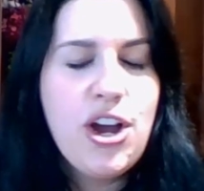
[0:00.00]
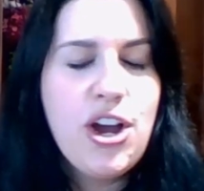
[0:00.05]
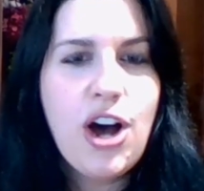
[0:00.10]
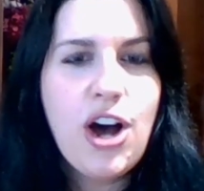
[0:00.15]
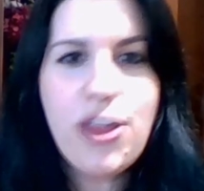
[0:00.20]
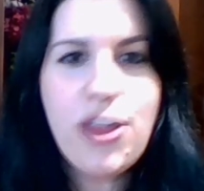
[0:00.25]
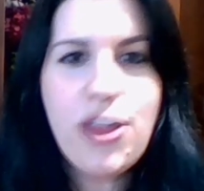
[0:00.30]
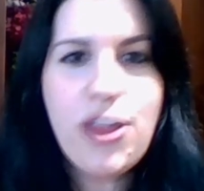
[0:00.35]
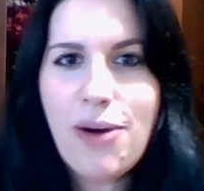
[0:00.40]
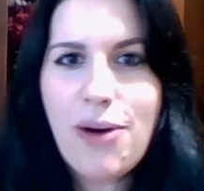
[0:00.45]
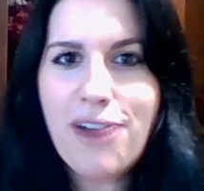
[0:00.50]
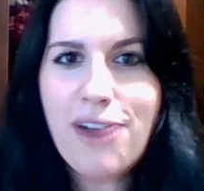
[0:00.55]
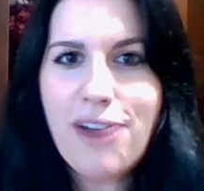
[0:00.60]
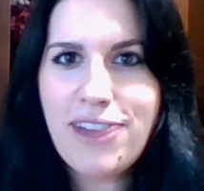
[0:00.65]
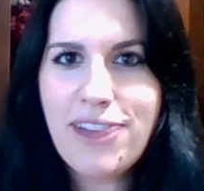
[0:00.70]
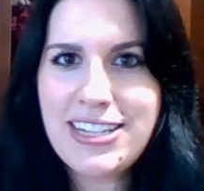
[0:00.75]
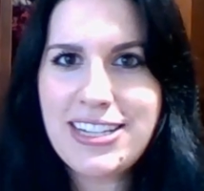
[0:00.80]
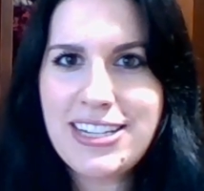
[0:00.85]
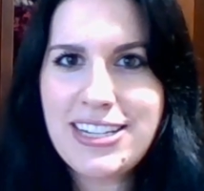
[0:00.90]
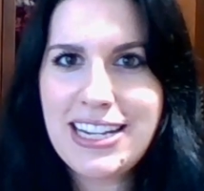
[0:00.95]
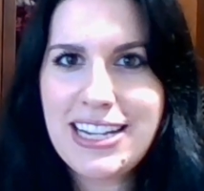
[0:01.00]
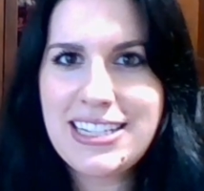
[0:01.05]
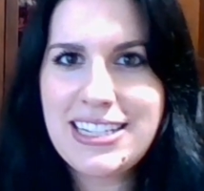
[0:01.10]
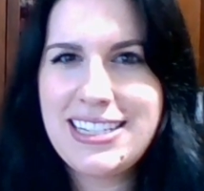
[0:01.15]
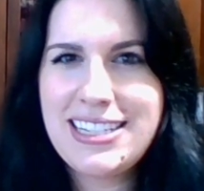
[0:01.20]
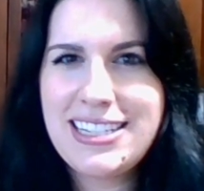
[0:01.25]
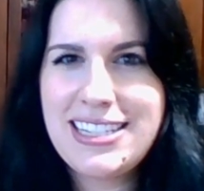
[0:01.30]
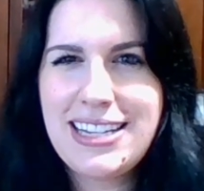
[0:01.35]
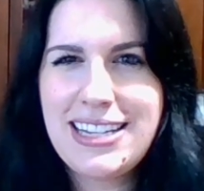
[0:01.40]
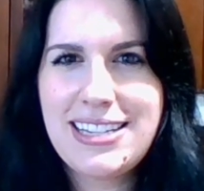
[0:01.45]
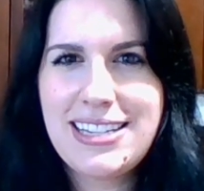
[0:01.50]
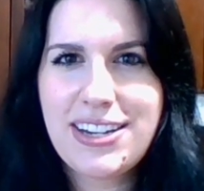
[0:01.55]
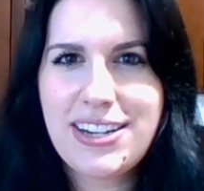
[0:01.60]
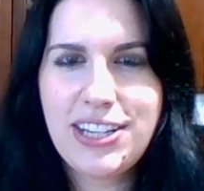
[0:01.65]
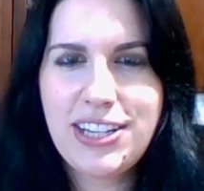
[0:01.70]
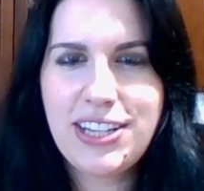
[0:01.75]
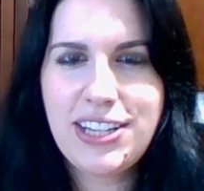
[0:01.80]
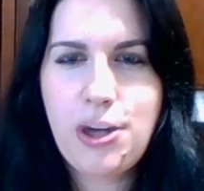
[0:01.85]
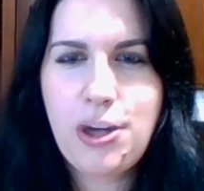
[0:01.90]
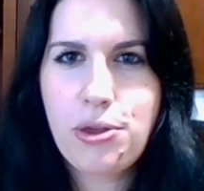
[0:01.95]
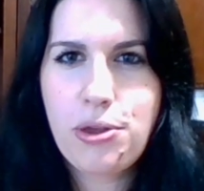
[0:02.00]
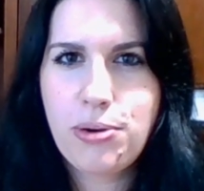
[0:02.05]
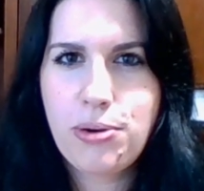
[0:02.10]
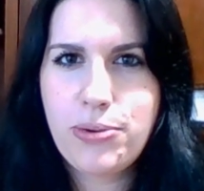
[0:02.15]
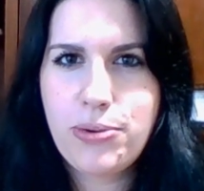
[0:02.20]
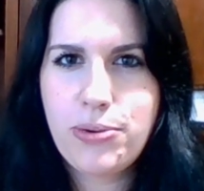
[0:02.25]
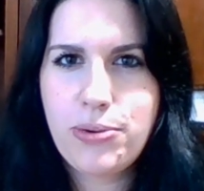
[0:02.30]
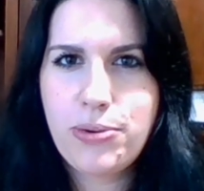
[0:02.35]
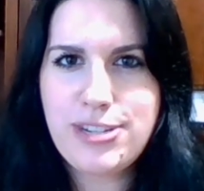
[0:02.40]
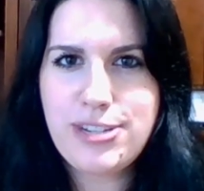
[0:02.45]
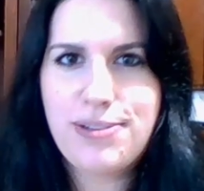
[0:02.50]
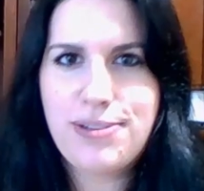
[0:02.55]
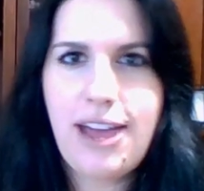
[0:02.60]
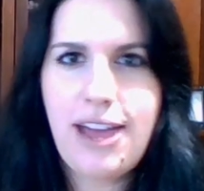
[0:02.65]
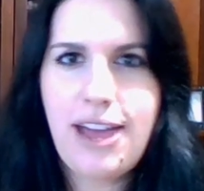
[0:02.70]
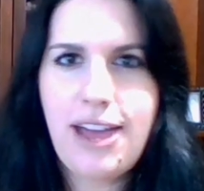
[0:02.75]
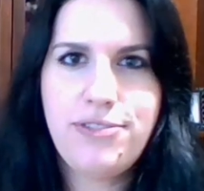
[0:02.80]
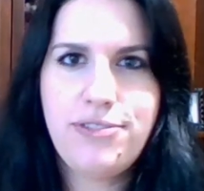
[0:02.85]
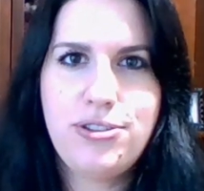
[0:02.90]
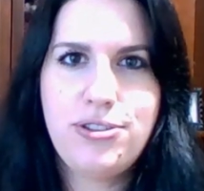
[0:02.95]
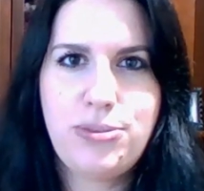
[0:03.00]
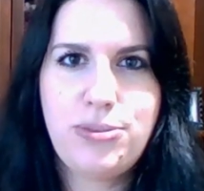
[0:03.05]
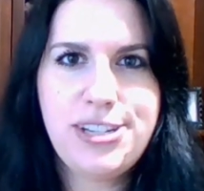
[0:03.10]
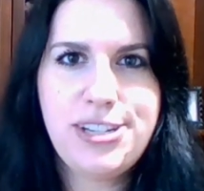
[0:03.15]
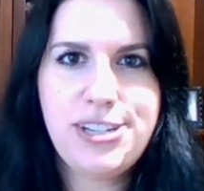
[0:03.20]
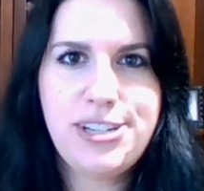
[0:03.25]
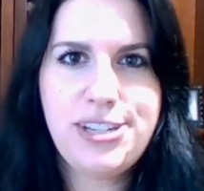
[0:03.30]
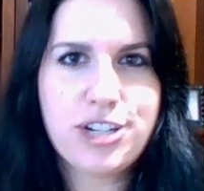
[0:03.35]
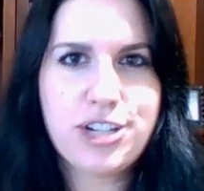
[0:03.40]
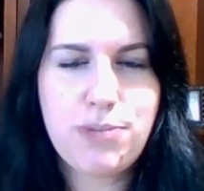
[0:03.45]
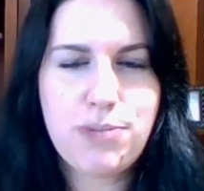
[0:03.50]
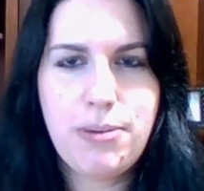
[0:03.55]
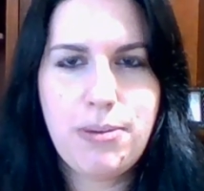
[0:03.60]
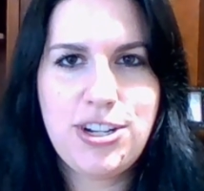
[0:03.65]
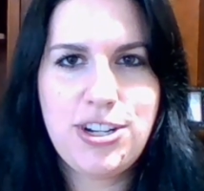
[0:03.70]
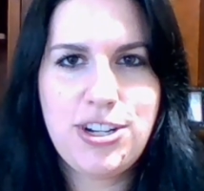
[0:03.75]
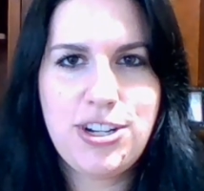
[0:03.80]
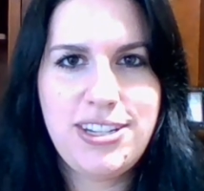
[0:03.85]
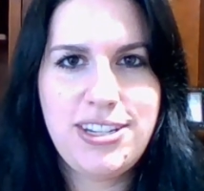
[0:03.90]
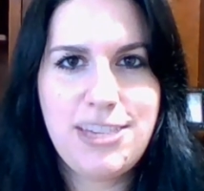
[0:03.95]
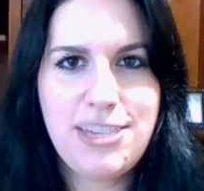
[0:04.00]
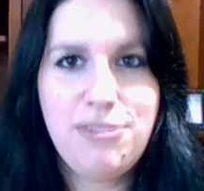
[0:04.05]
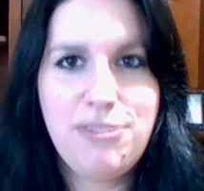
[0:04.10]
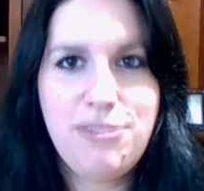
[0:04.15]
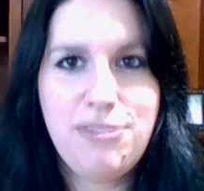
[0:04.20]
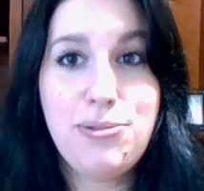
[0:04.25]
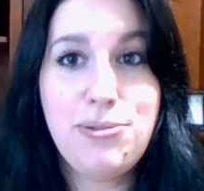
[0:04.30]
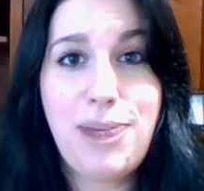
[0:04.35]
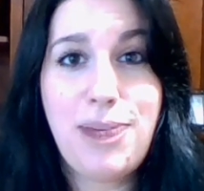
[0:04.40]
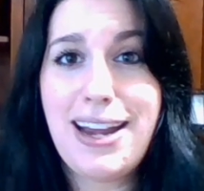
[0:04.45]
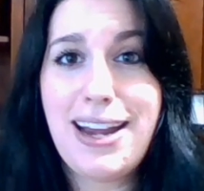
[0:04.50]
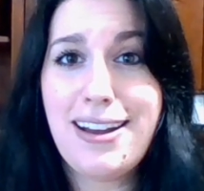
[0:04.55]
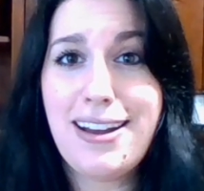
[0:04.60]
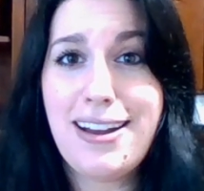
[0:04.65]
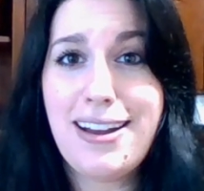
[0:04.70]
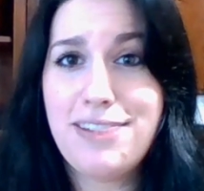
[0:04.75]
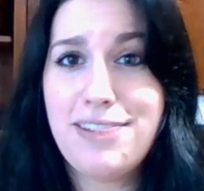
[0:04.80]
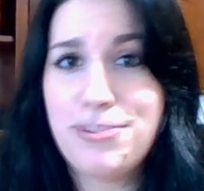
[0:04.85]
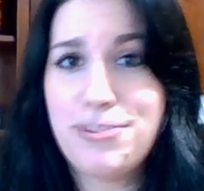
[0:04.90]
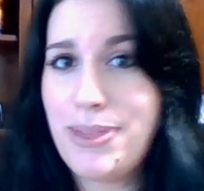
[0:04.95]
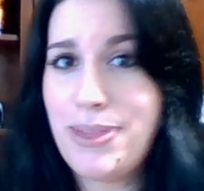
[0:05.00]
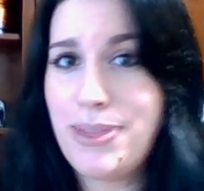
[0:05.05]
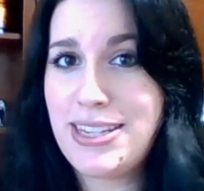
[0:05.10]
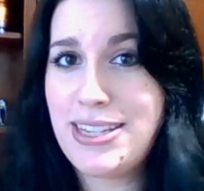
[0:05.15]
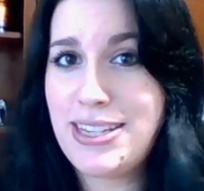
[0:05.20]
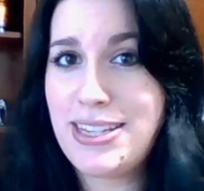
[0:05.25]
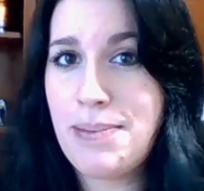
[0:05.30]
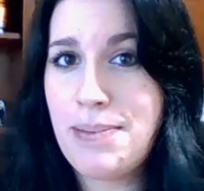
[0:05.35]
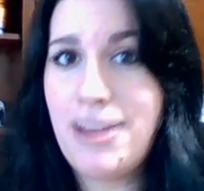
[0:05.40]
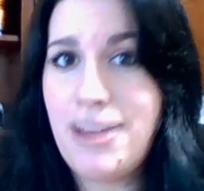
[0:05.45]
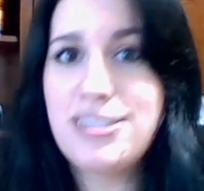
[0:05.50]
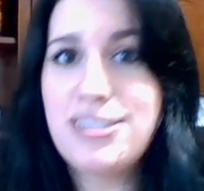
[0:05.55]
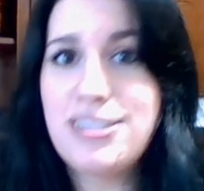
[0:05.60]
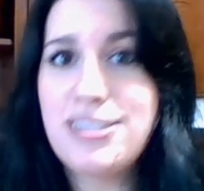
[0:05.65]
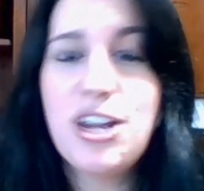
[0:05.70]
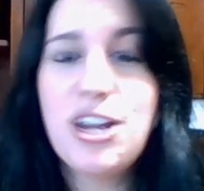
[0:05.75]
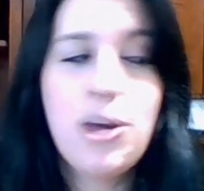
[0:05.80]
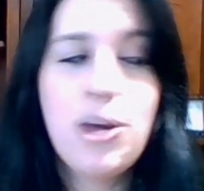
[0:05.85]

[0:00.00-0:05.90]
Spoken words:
Although our funding didn't necessarily go through, we don't have those research permissions that we've been waiting on for months and months.